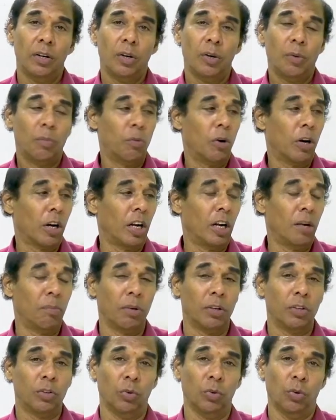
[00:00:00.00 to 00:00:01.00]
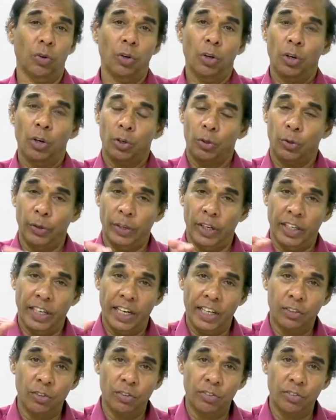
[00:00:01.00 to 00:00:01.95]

Model number 2, to a negative